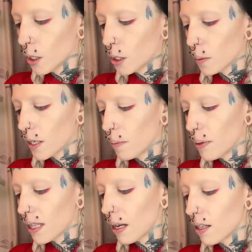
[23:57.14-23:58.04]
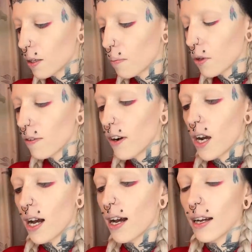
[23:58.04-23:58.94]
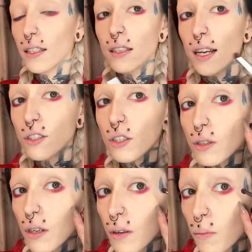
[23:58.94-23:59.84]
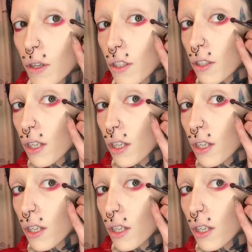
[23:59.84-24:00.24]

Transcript: So we're gonna put that under both of our eyes and just, we're just